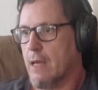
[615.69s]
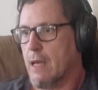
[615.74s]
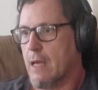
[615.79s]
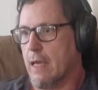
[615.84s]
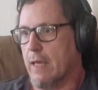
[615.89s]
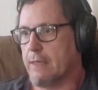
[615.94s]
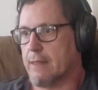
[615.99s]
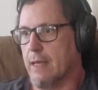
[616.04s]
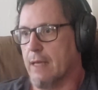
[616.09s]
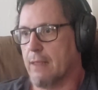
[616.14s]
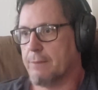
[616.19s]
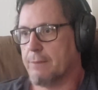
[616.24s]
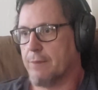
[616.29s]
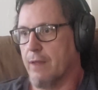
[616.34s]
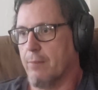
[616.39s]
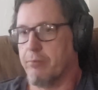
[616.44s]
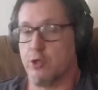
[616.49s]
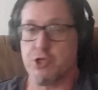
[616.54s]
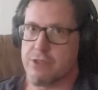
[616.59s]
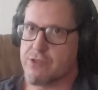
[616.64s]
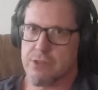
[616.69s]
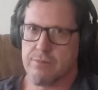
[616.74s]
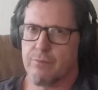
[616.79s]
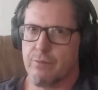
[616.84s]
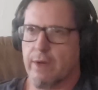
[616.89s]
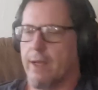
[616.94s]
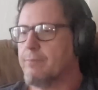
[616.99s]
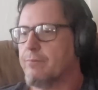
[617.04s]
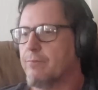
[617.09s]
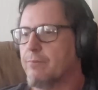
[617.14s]
And the bushes,
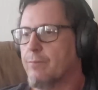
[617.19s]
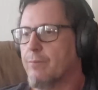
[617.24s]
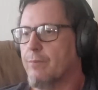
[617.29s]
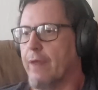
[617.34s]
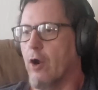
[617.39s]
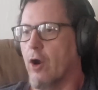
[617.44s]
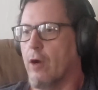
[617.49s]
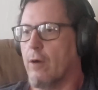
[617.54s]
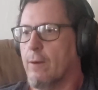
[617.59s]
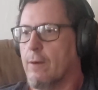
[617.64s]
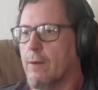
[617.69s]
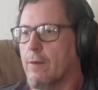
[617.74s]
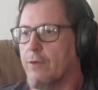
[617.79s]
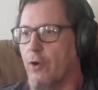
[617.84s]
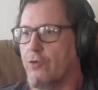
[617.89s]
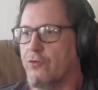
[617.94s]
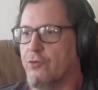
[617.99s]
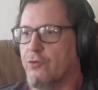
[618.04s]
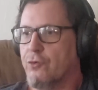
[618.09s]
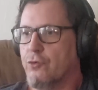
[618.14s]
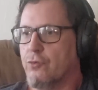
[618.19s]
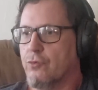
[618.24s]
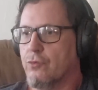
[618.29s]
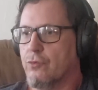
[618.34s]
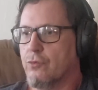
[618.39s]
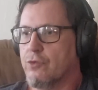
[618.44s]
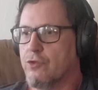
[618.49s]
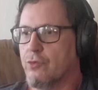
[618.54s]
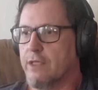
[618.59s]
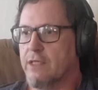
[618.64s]
right? They are those who
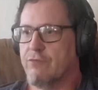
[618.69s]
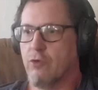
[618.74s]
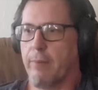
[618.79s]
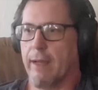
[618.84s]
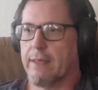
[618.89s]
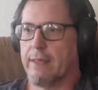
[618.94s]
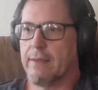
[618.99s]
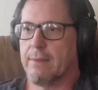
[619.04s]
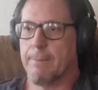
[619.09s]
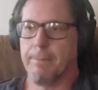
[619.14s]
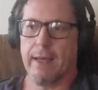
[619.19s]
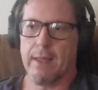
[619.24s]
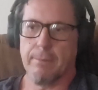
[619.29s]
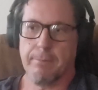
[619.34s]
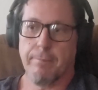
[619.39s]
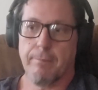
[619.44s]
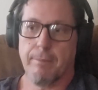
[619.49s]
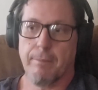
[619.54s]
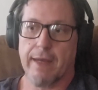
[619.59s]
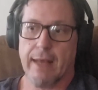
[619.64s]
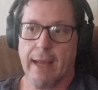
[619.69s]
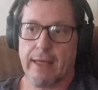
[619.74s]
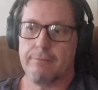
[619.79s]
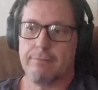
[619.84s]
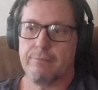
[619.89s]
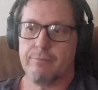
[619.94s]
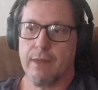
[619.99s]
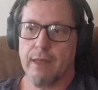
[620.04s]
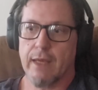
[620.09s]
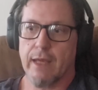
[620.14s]
do evil by night
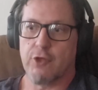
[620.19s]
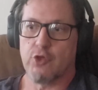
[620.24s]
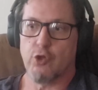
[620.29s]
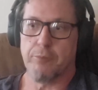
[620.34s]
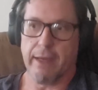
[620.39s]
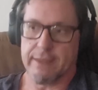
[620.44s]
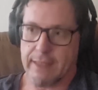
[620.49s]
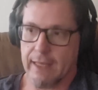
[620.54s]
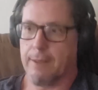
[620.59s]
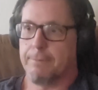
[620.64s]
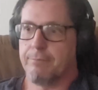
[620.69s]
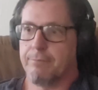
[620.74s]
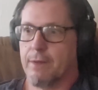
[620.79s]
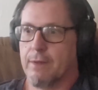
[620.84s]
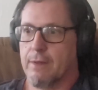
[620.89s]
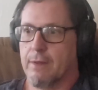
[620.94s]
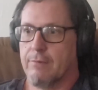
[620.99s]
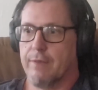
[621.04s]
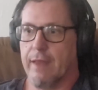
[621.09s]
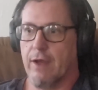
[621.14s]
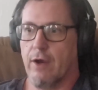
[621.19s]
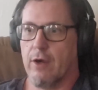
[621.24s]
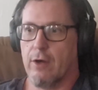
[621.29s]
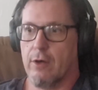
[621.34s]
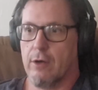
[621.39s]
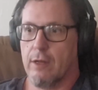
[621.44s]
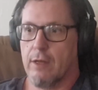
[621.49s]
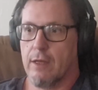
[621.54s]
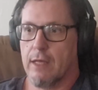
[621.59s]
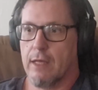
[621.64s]
and good by day. They are
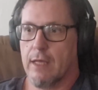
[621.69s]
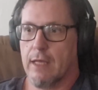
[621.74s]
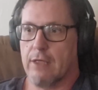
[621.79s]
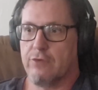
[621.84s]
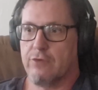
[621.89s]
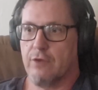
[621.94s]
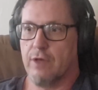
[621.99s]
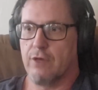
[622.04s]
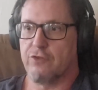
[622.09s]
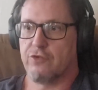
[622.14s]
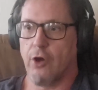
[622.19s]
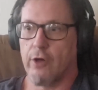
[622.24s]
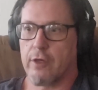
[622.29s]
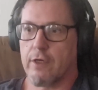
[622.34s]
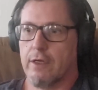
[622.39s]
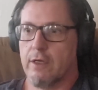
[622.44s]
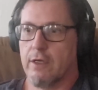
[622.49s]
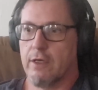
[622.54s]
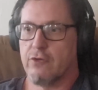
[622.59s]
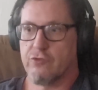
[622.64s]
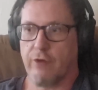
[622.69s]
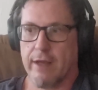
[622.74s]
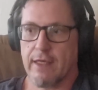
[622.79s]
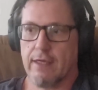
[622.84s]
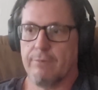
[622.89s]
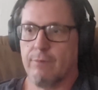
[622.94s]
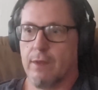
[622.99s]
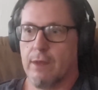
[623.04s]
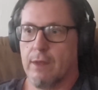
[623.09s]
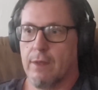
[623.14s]
a stark, striking
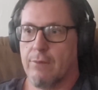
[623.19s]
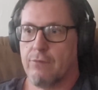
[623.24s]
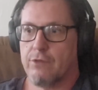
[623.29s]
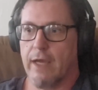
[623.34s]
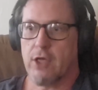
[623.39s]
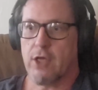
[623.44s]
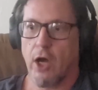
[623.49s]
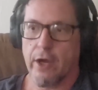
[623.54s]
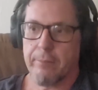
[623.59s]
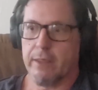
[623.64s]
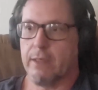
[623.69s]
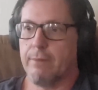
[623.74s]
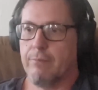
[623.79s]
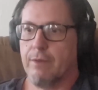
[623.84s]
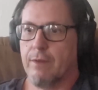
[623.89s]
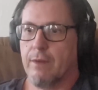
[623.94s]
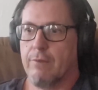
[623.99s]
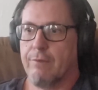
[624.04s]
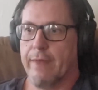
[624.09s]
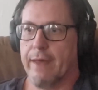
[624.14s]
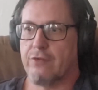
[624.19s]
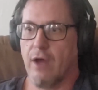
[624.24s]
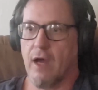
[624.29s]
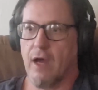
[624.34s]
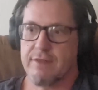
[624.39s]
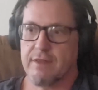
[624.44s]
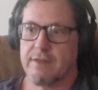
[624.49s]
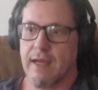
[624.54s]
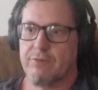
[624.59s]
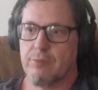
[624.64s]
dichotomy that is
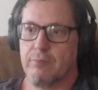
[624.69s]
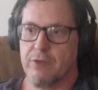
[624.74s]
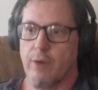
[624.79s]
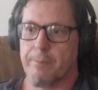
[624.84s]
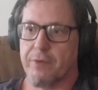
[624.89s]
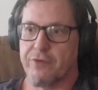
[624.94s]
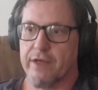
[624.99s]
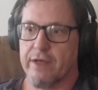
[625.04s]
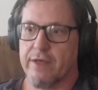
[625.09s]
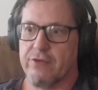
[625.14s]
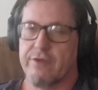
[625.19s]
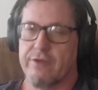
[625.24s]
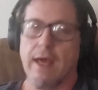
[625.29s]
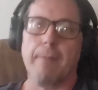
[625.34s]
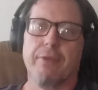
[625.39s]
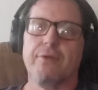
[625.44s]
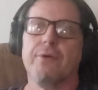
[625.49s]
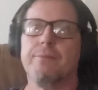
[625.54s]
oftentimes misrepresented as death.